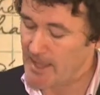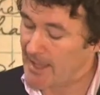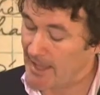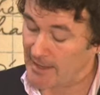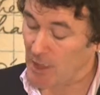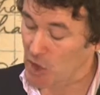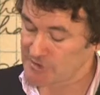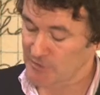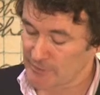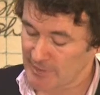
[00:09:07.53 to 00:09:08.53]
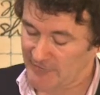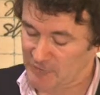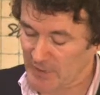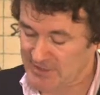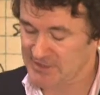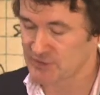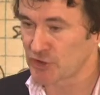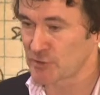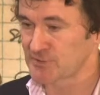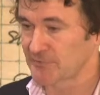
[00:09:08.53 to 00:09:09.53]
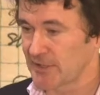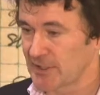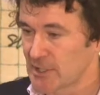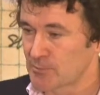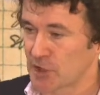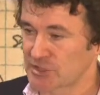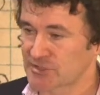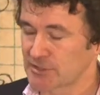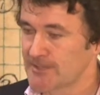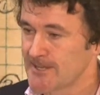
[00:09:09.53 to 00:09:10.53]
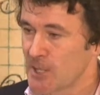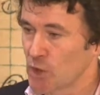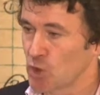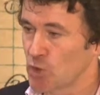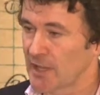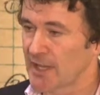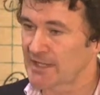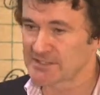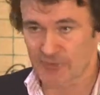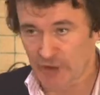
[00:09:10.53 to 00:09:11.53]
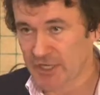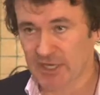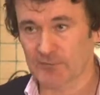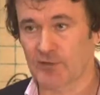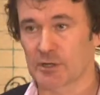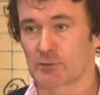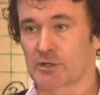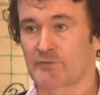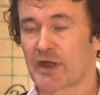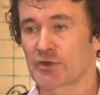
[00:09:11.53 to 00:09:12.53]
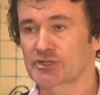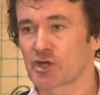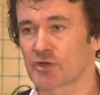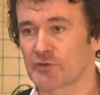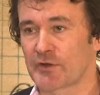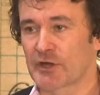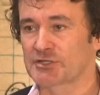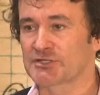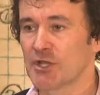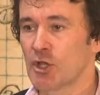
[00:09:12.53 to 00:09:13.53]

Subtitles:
Also, you would have to ask in terms of the person who is a very keen follower of Irish current affairs,